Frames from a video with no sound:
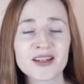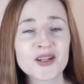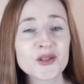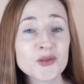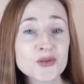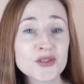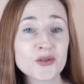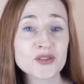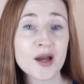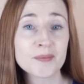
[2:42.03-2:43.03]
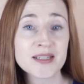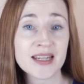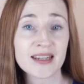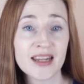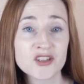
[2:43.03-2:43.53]
Use those
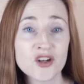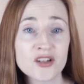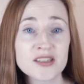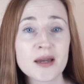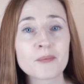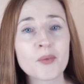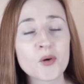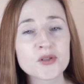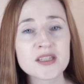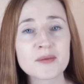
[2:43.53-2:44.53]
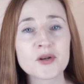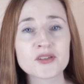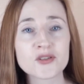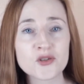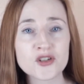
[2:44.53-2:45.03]
up-to-date headshots and post them on
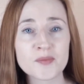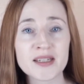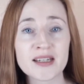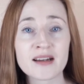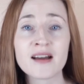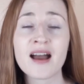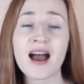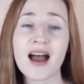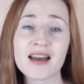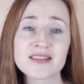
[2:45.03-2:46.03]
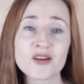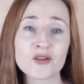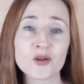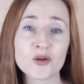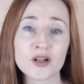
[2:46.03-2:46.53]
social media and on
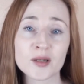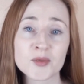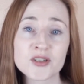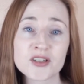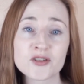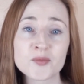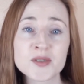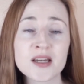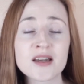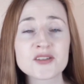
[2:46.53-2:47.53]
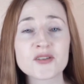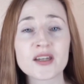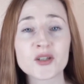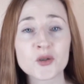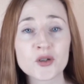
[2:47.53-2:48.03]
local community groups so
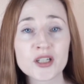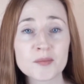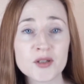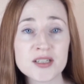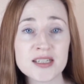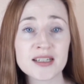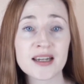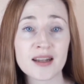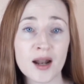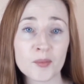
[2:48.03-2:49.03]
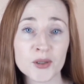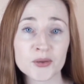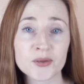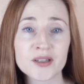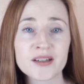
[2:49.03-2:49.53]
that your community can help
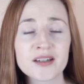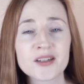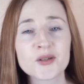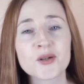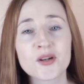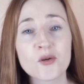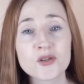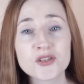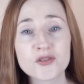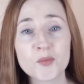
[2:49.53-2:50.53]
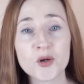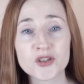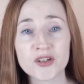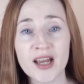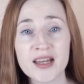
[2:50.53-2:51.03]
you. You can also report
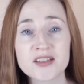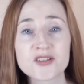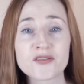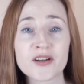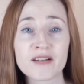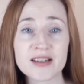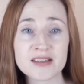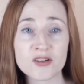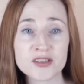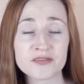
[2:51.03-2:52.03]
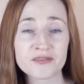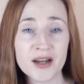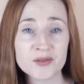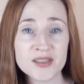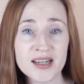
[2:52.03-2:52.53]
your cat to various lost and
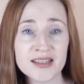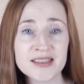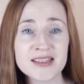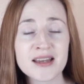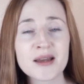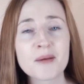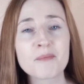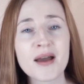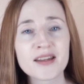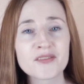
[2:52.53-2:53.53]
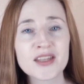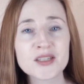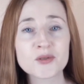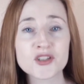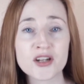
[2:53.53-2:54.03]
found sites. Many of these
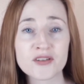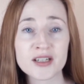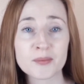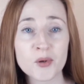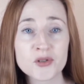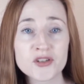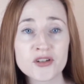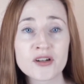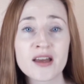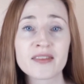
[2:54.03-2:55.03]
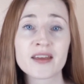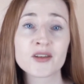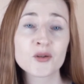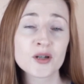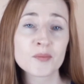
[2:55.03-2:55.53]
will generate a poster that
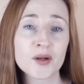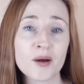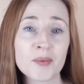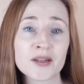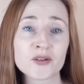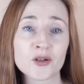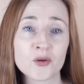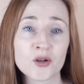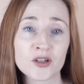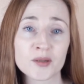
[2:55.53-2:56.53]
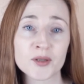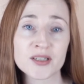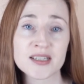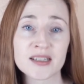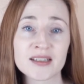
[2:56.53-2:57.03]
you can put up in your local
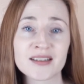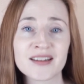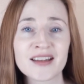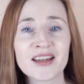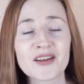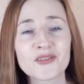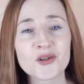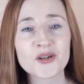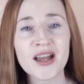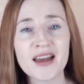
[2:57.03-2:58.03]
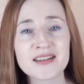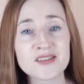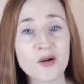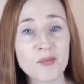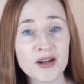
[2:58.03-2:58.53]
community. If your cat is
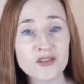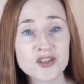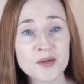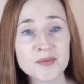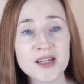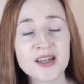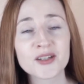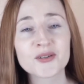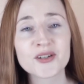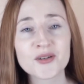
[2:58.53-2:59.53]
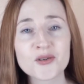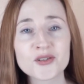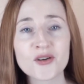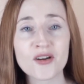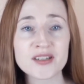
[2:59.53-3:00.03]
not microchipped, you can also
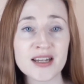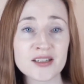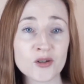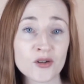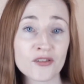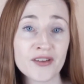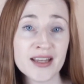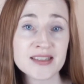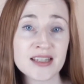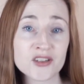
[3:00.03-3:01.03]
contact local vets and